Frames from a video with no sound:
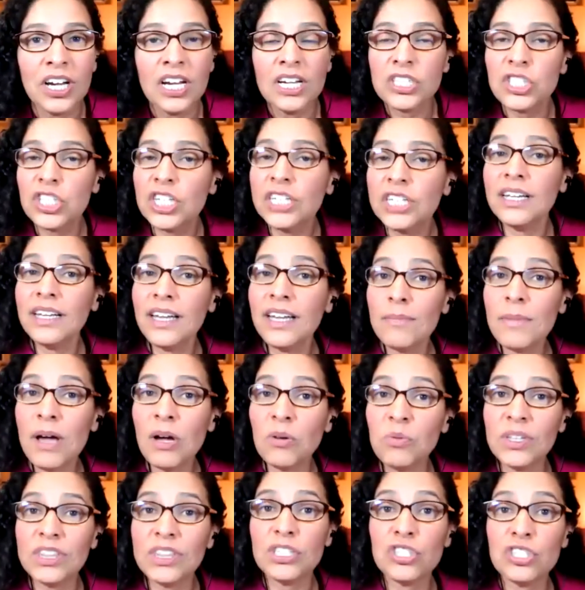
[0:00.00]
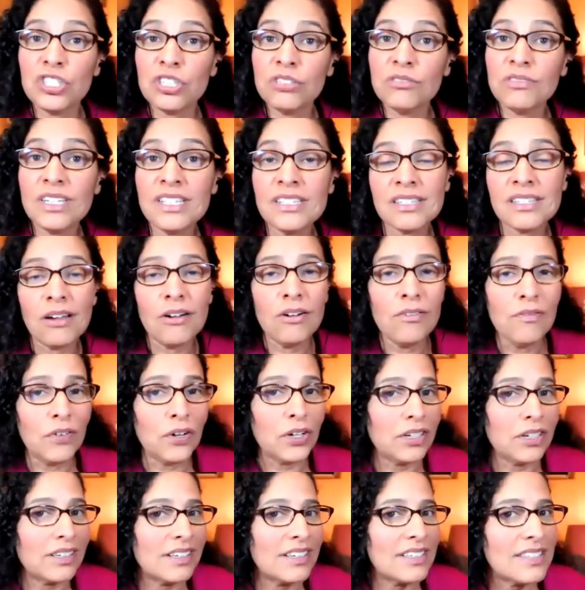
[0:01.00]
She can come out when the shoot is
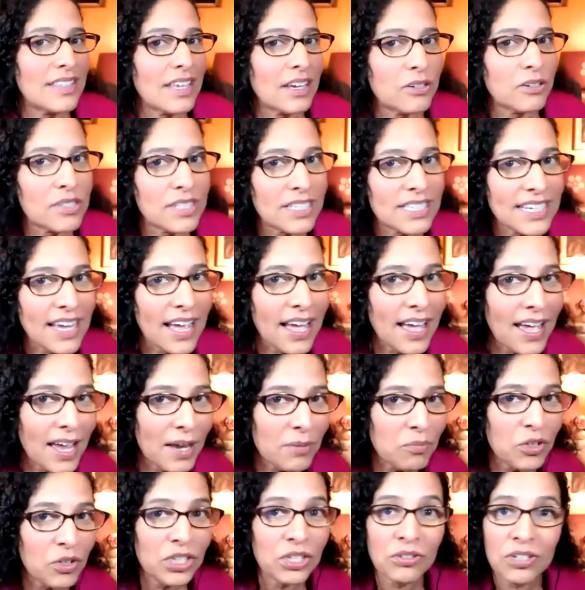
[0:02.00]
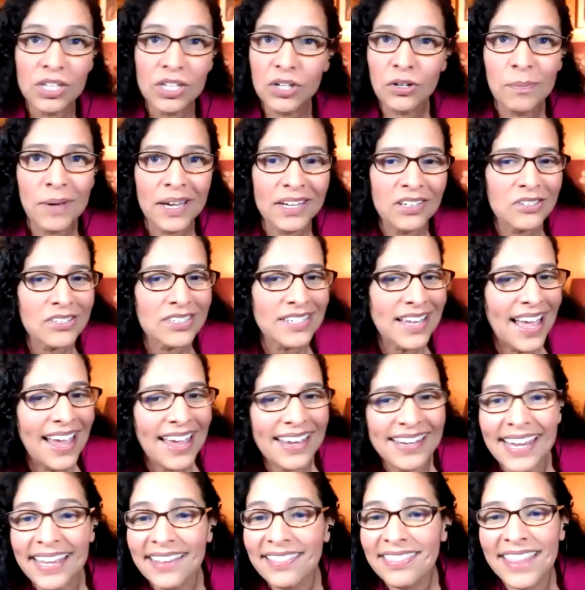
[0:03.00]
over, because there's a time when you need her by your
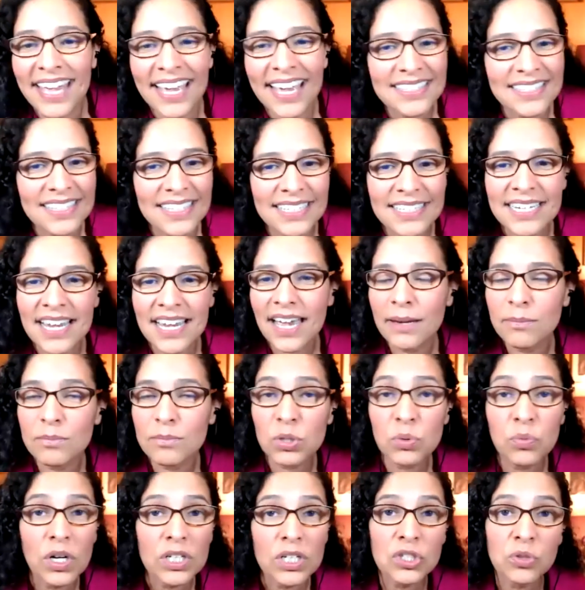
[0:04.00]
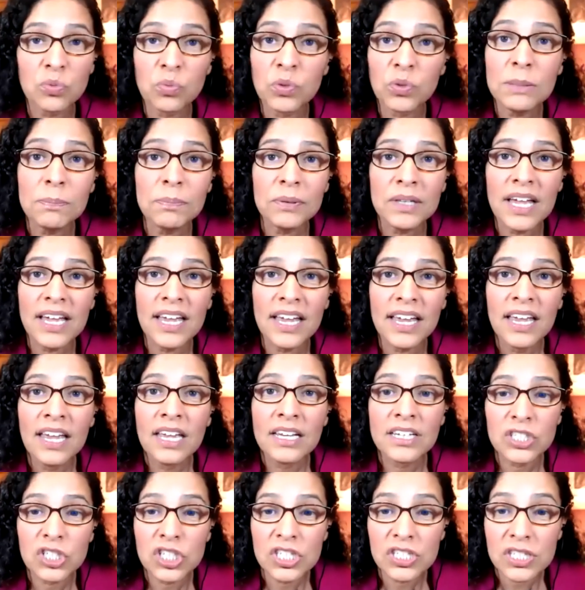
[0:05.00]
side. And that's the time to watch the replay,
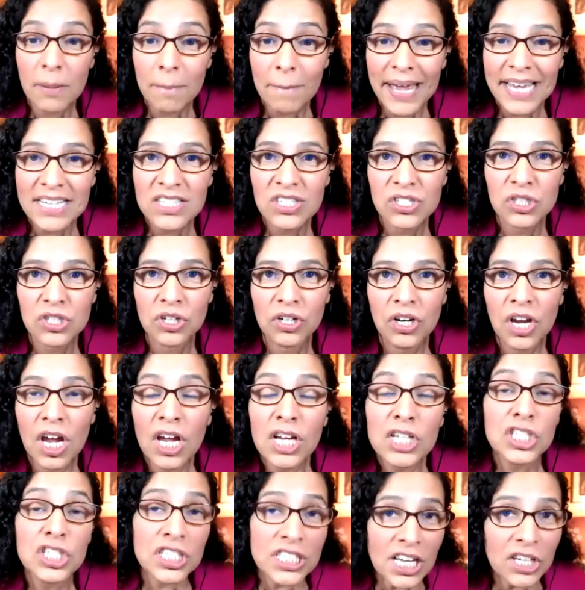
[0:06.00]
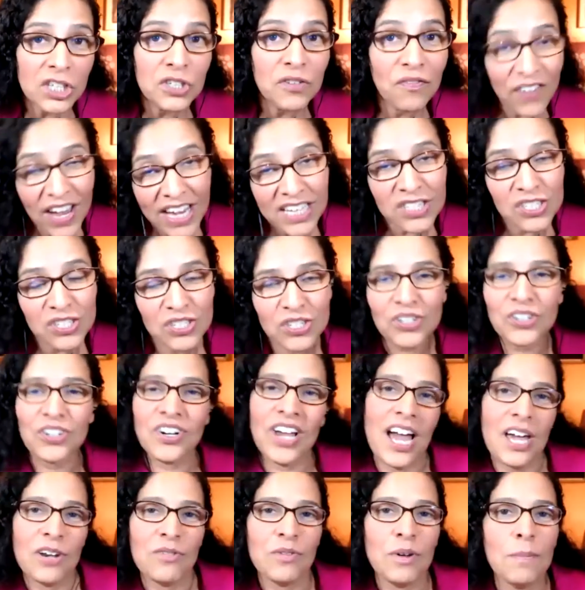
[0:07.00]
because she's a master. She'll tell you faster
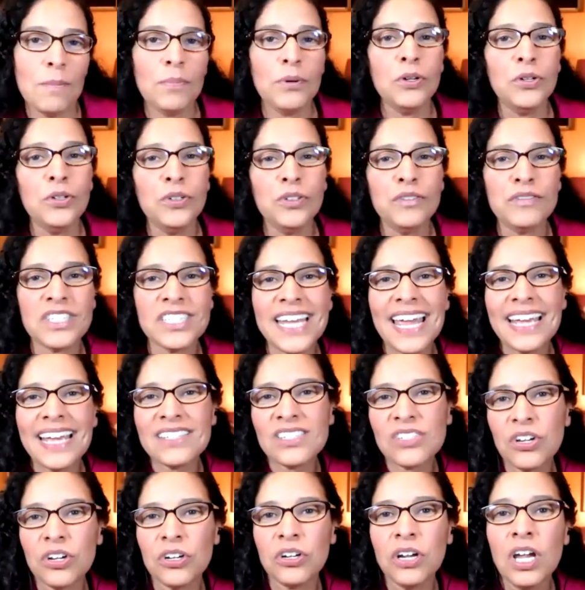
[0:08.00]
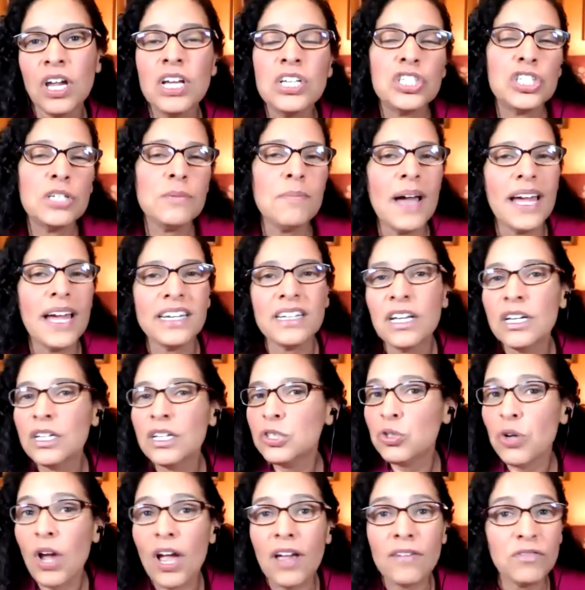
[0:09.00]
how to improve. Just ask her. She might
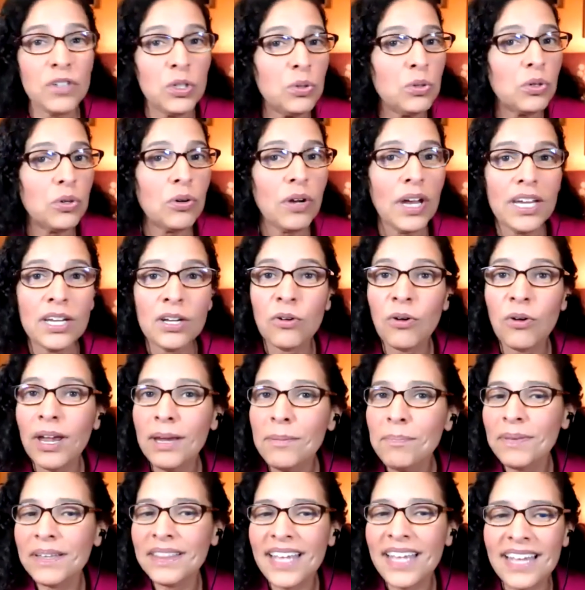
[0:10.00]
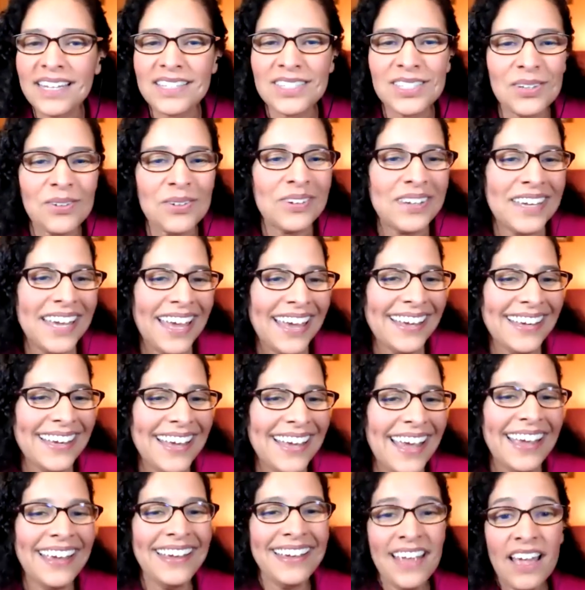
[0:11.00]
drive you cray cray, but that's okay,
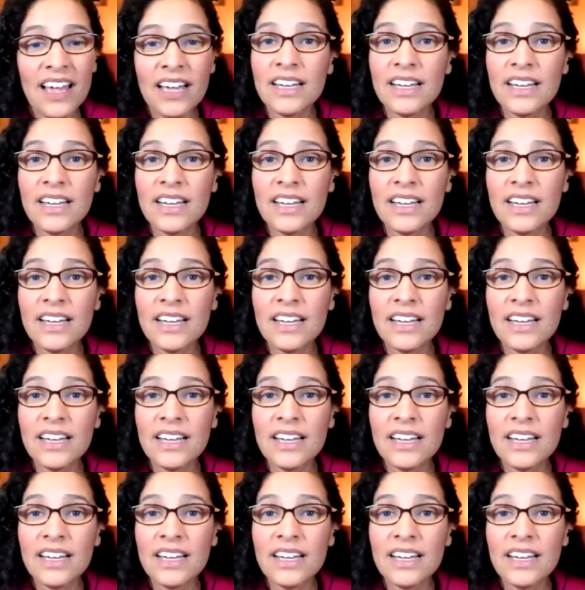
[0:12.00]
okay?